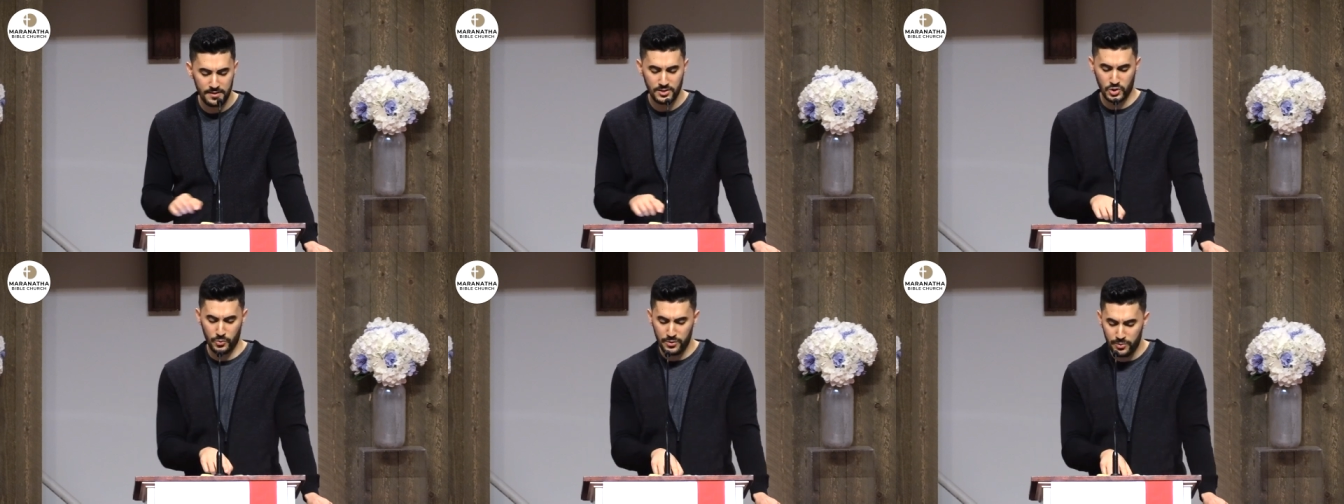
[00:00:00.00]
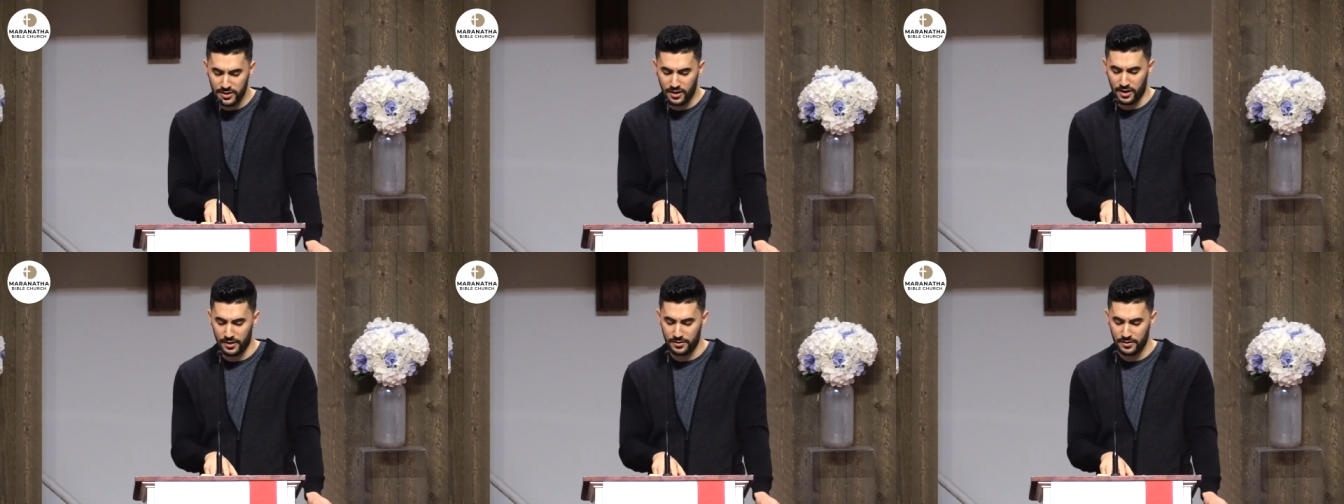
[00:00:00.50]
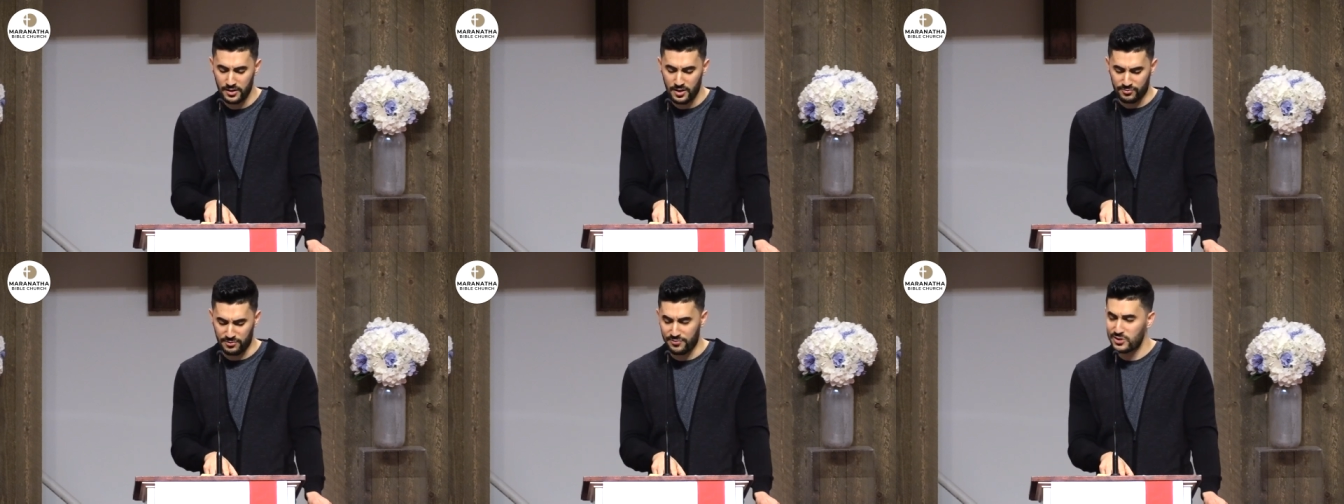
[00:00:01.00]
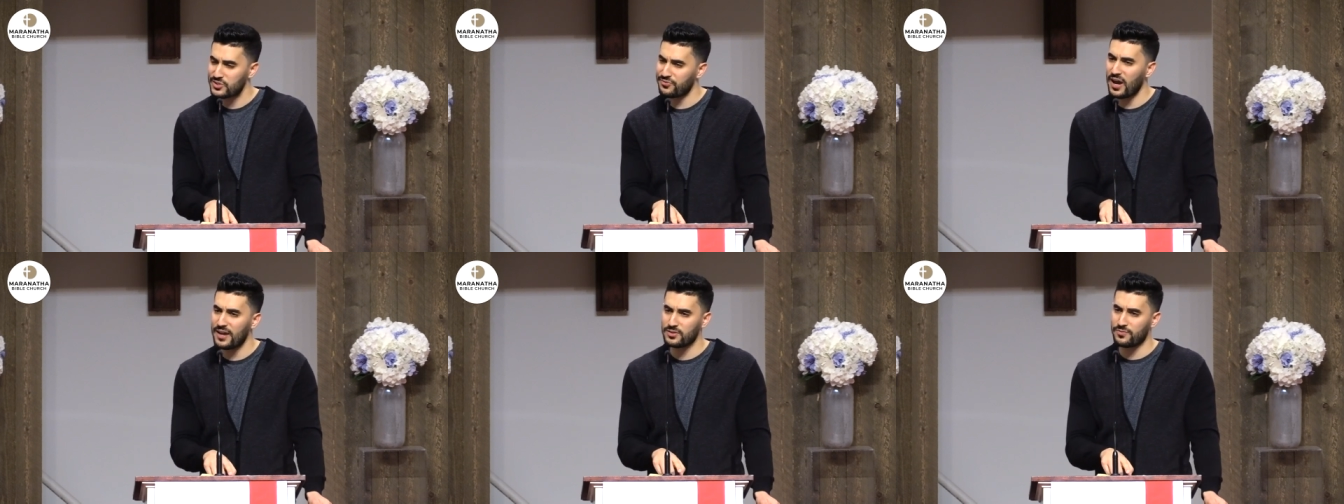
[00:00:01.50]
So we read on. From verse
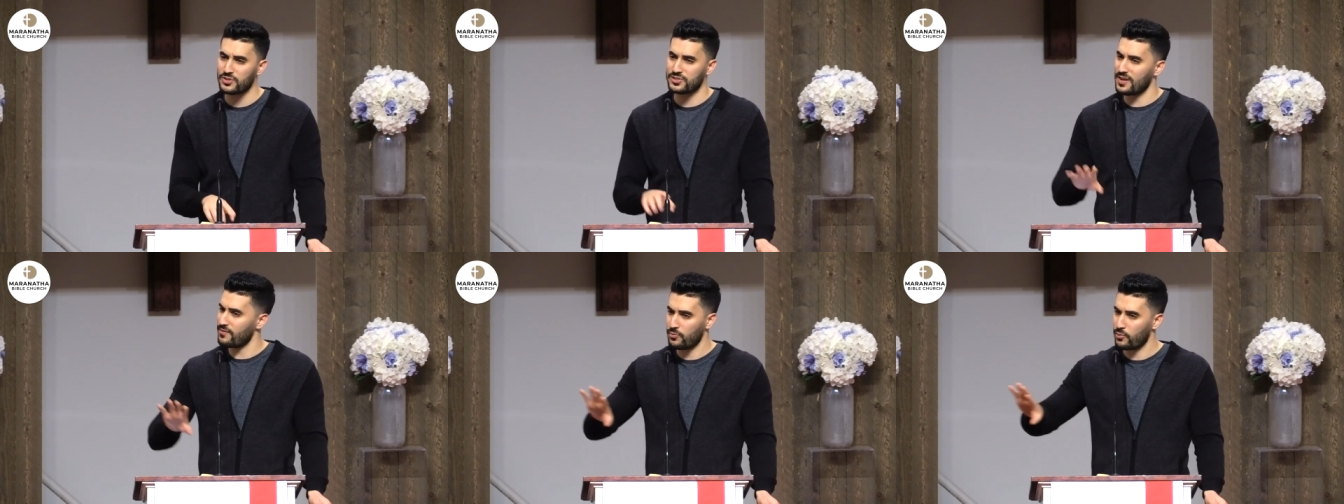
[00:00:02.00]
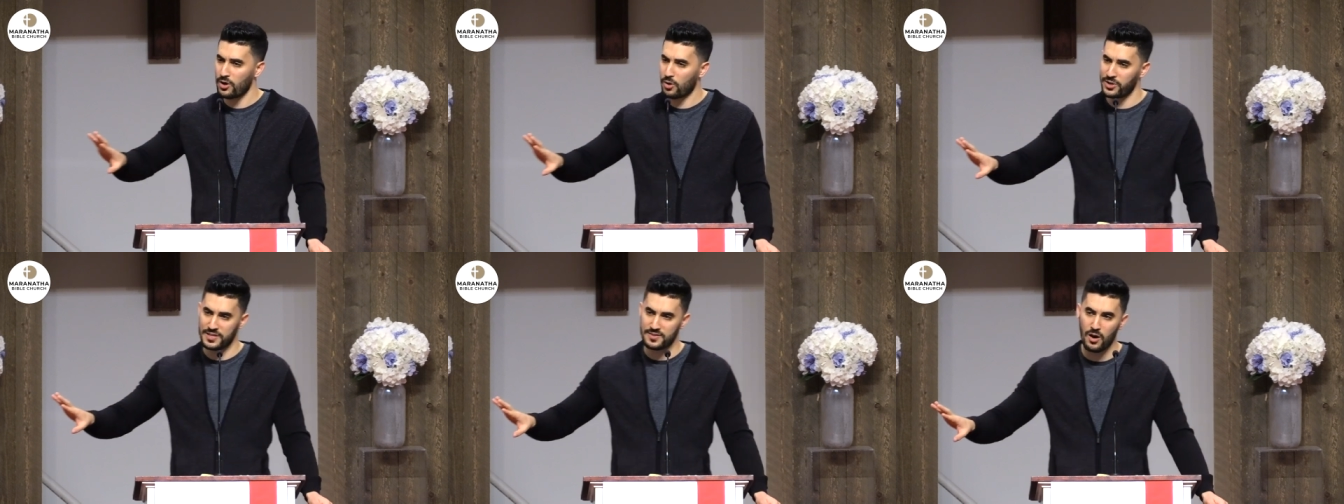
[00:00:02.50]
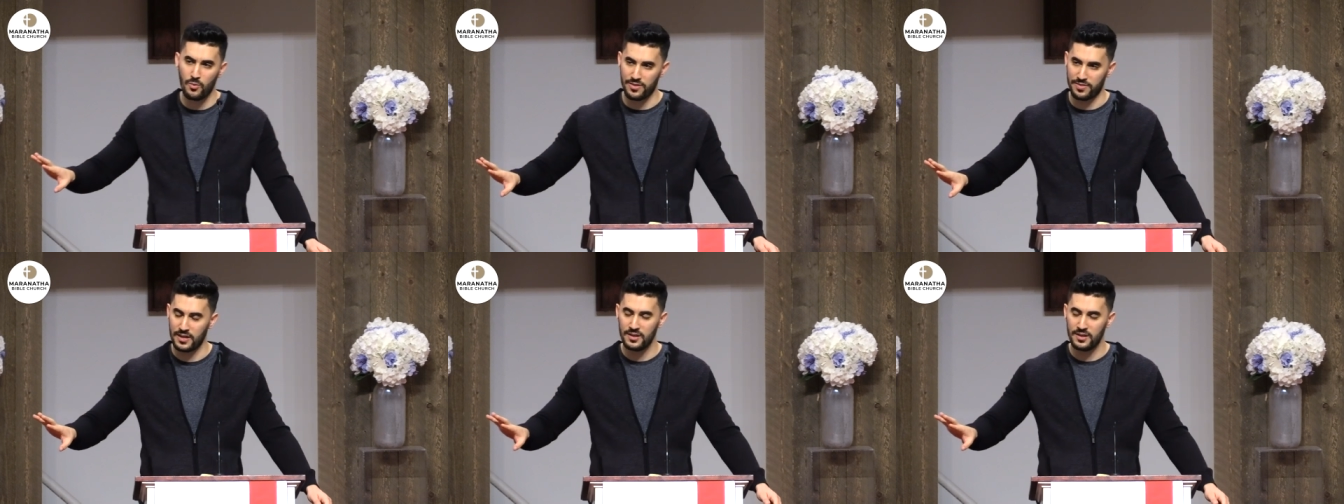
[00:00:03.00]
5 to verse 7, we already dealt with